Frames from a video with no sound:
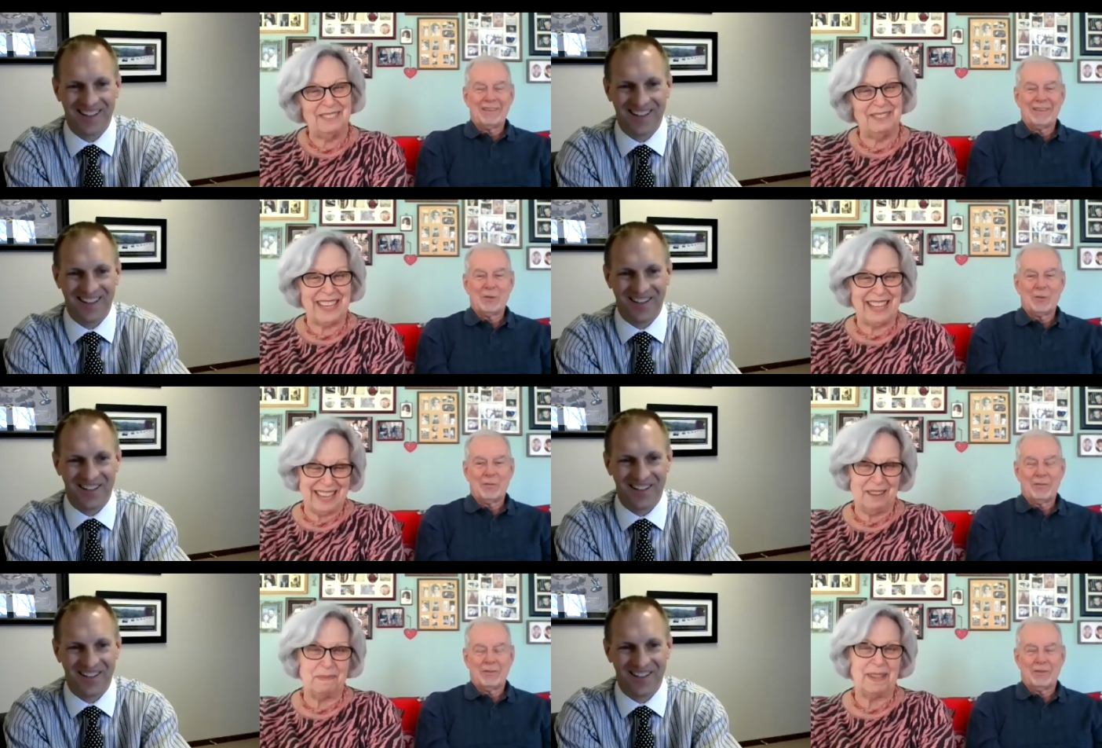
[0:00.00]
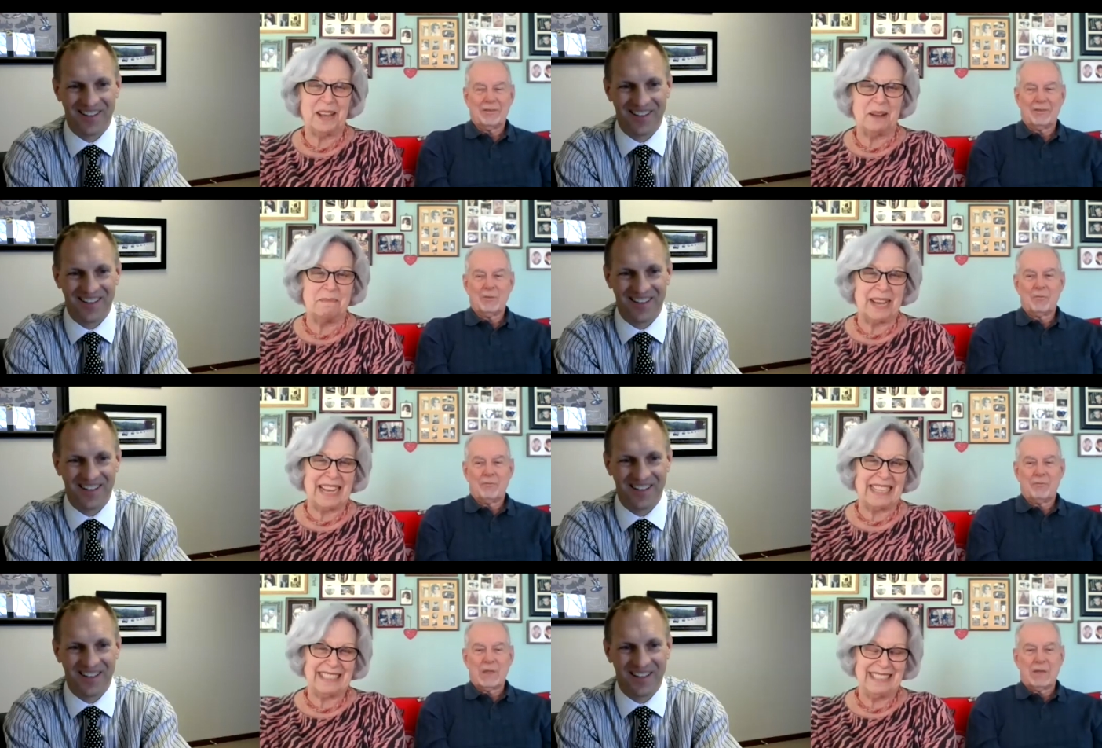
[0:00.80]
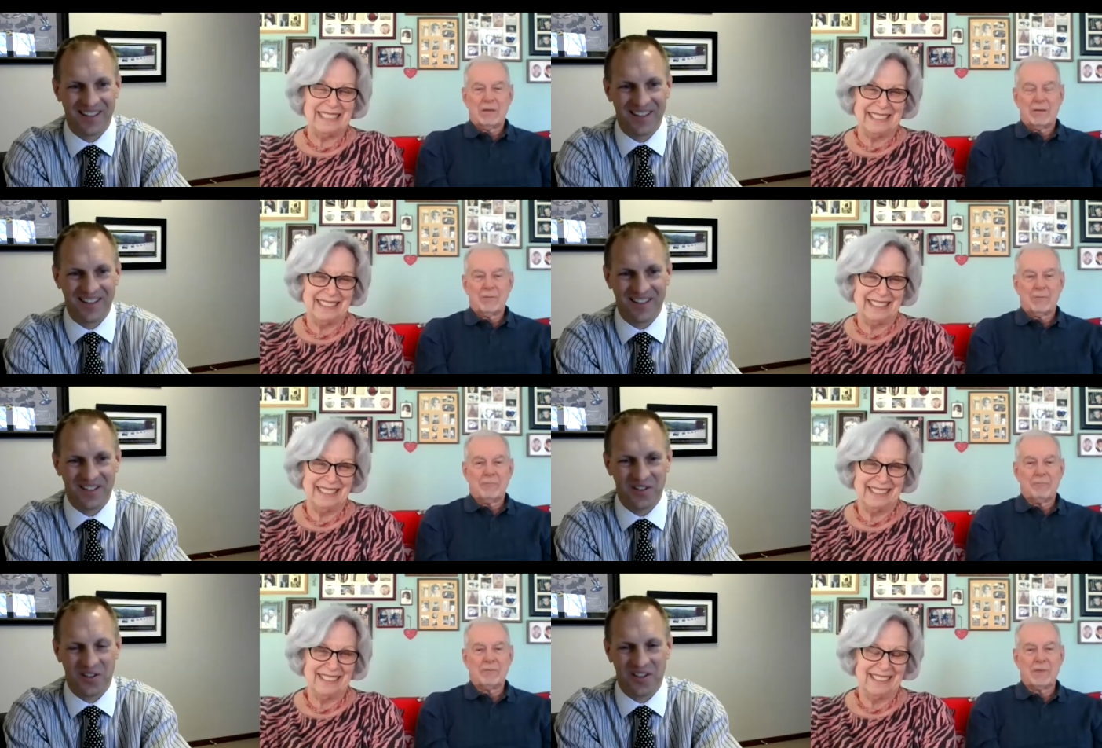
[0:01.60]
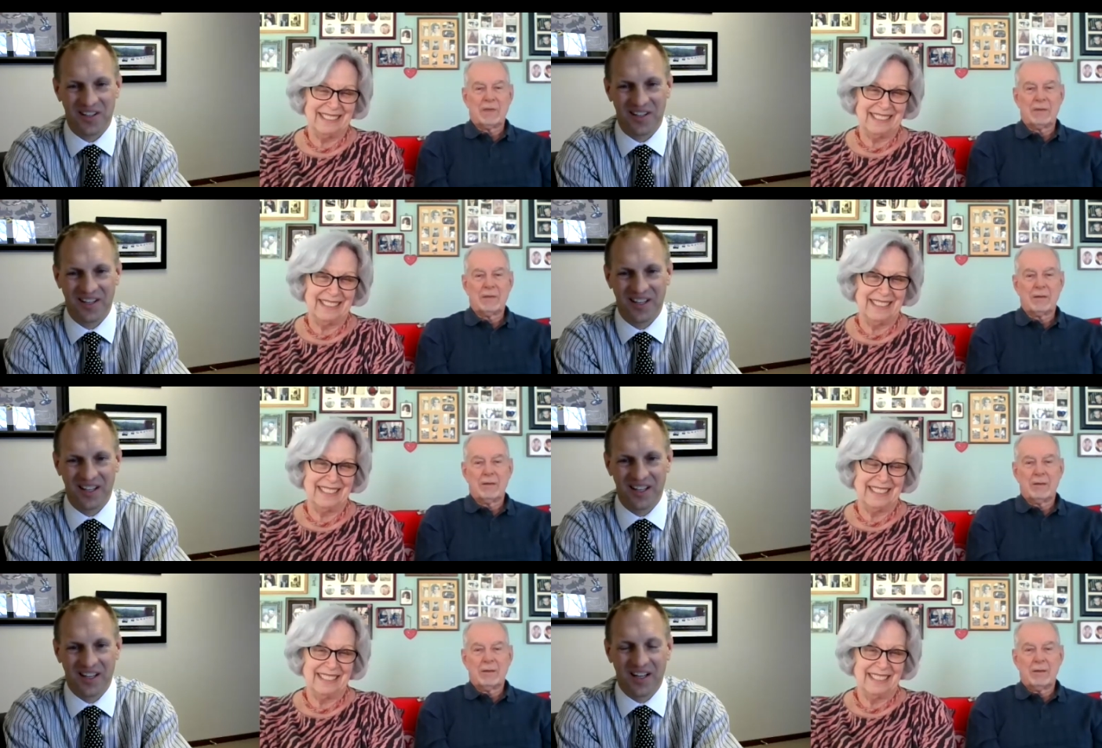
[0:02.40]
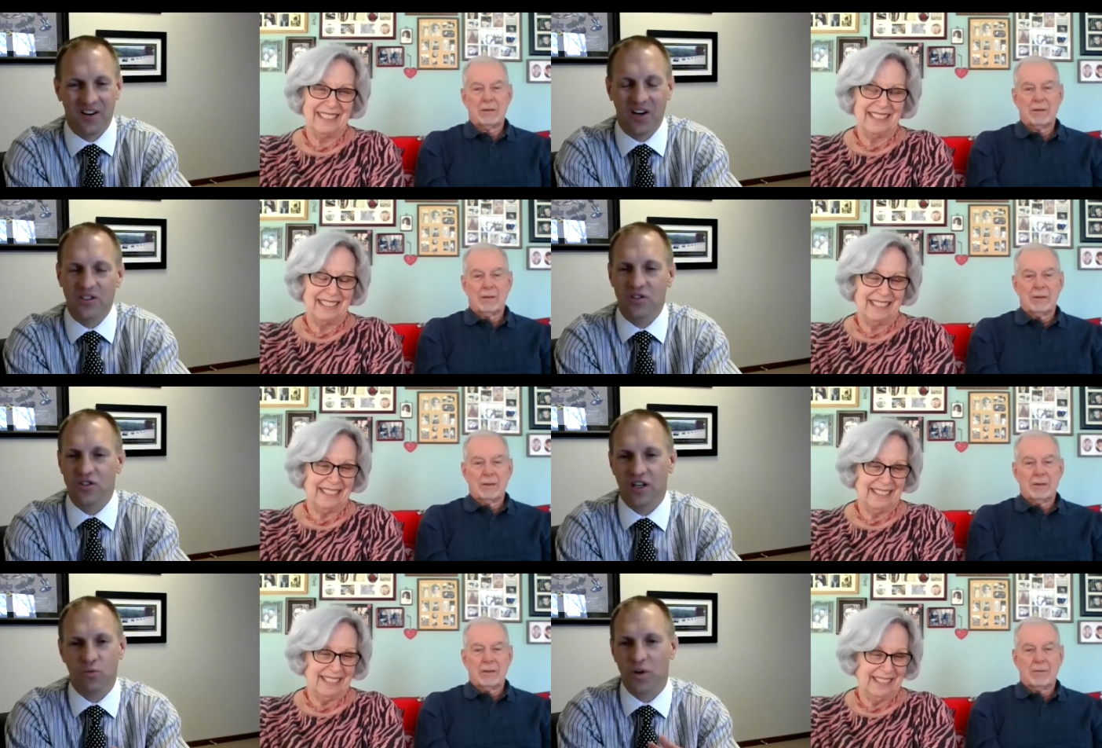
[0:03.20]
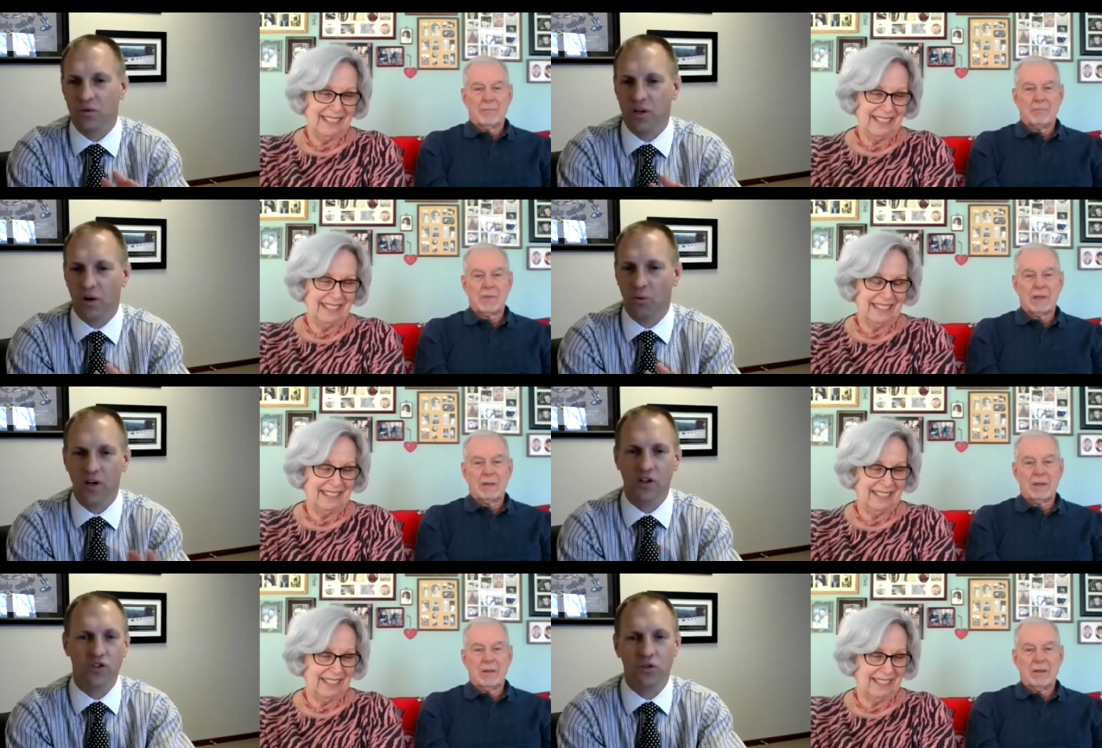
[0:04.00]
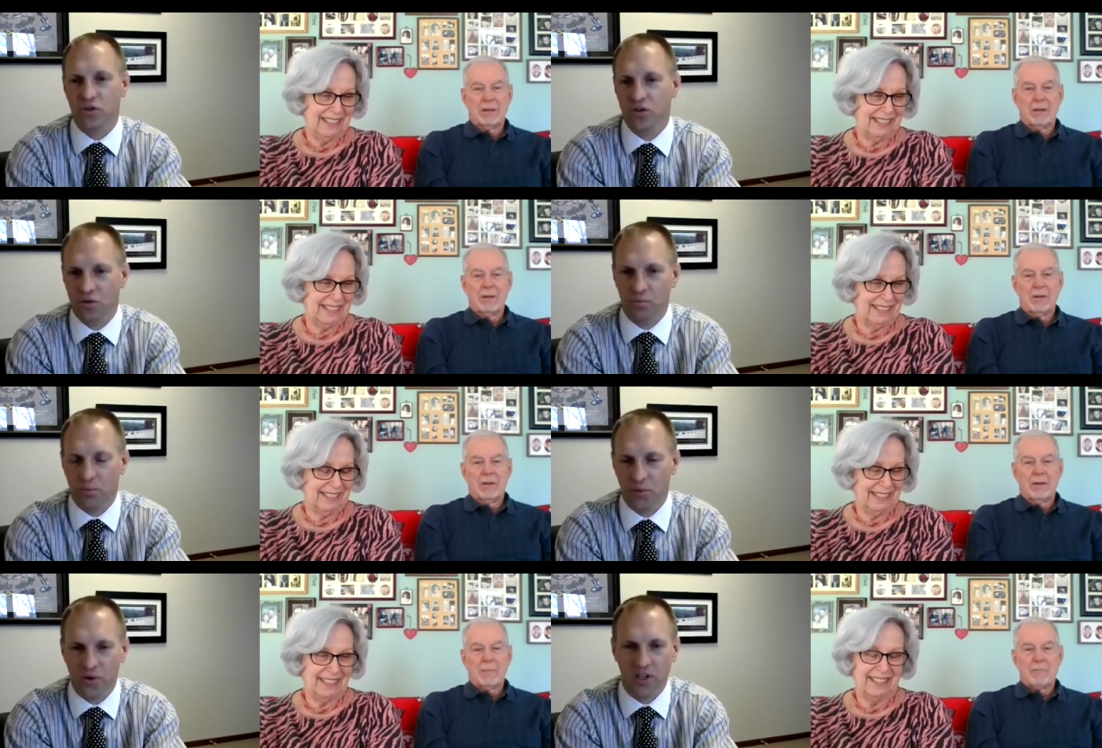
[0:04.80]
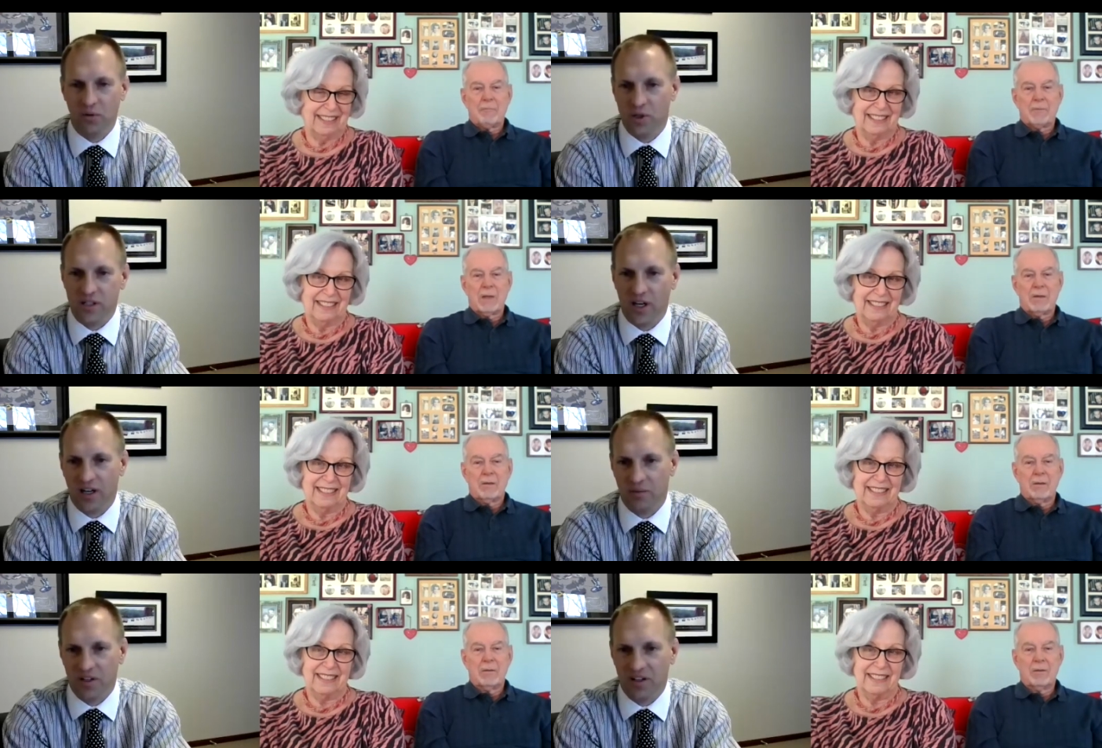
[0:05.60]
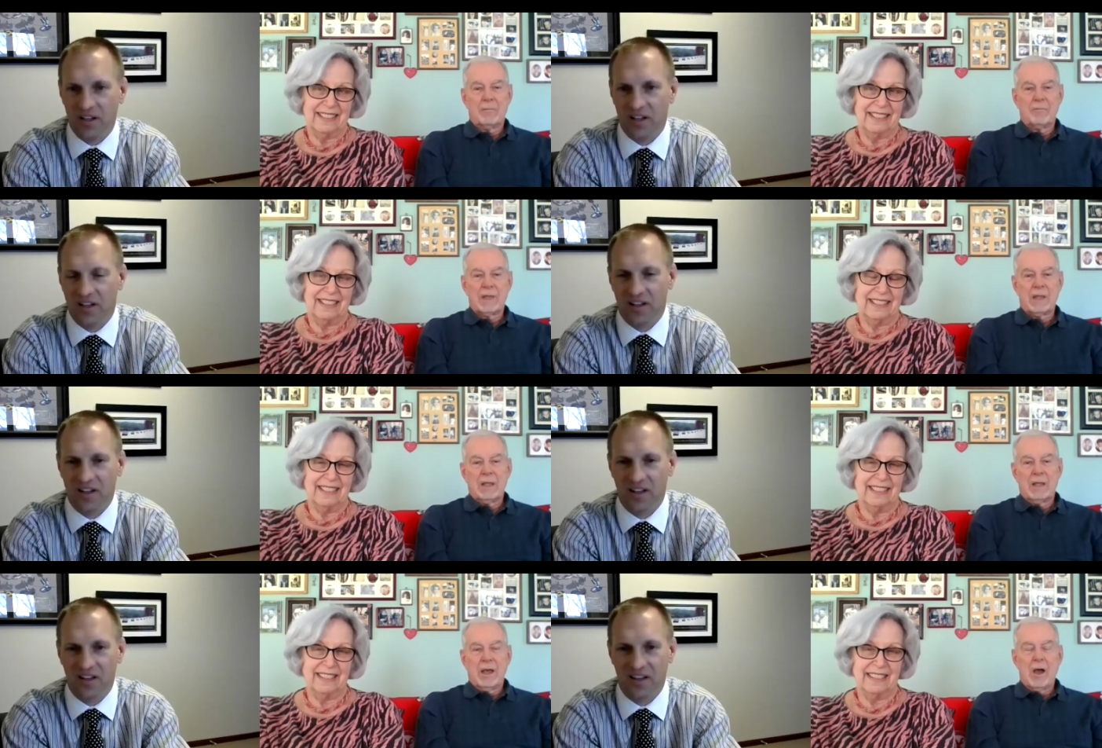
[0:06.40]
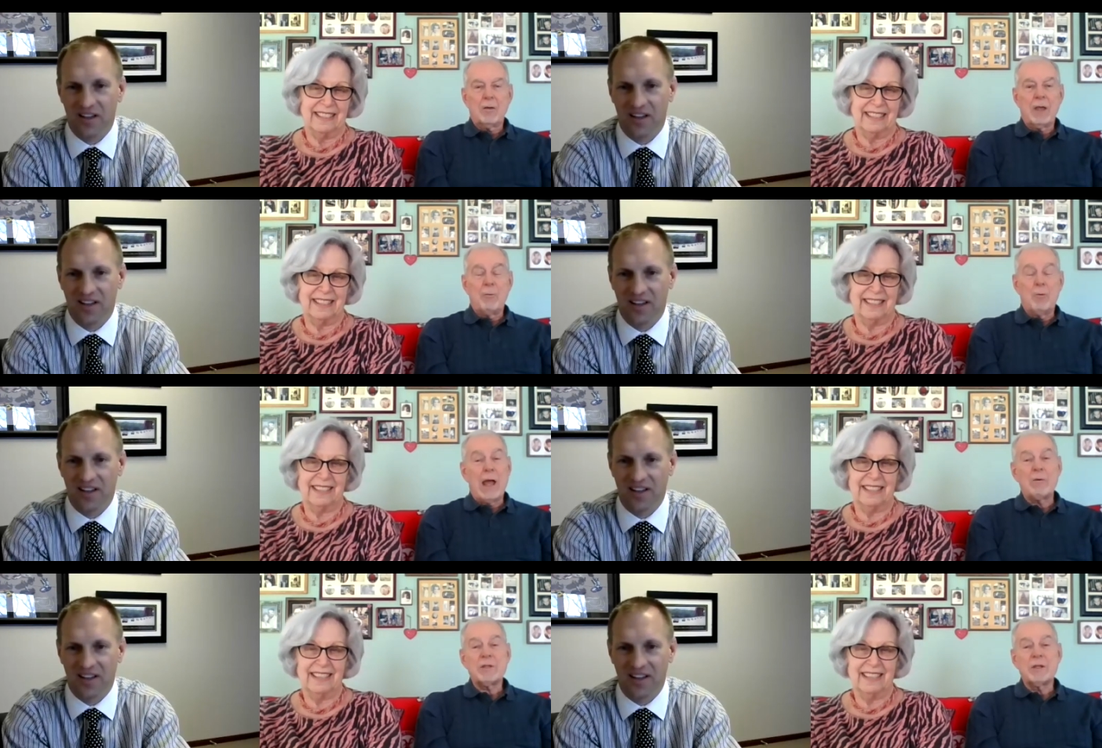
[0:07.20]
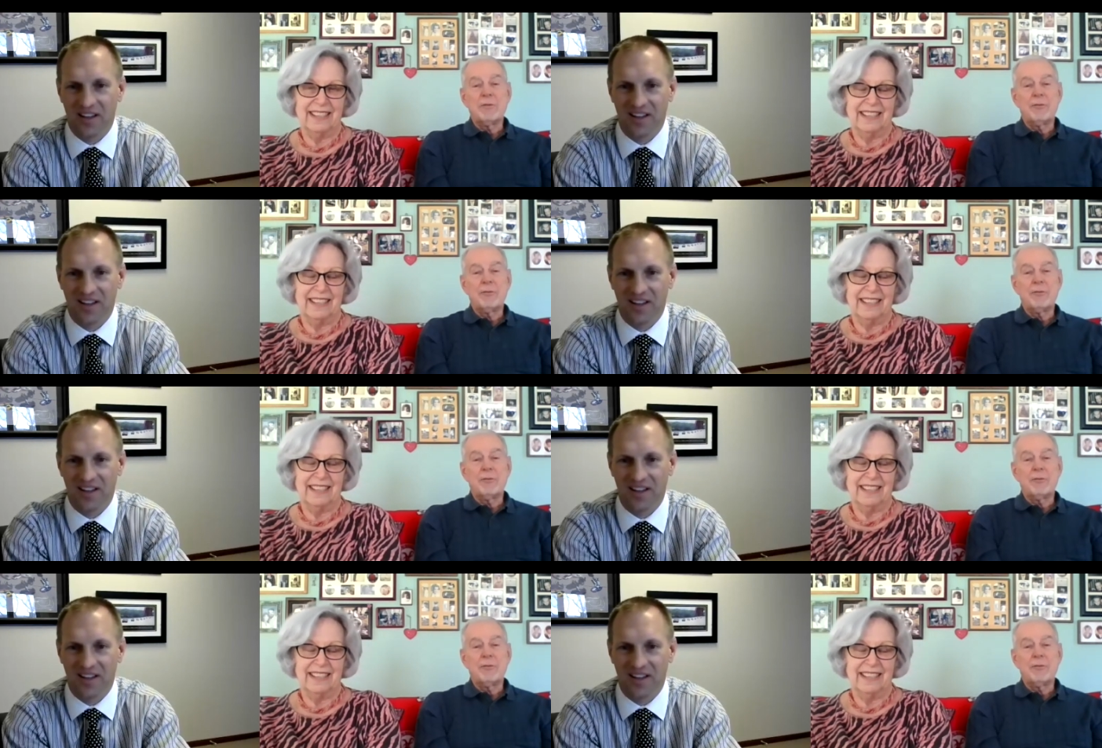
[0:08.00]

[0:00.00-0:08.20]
Speaker 1: It'll be it'll be, come back.
Speaker 2: Good. All right. So Chuck, what now? What did you do pre-retirement? Okay. Well, I was in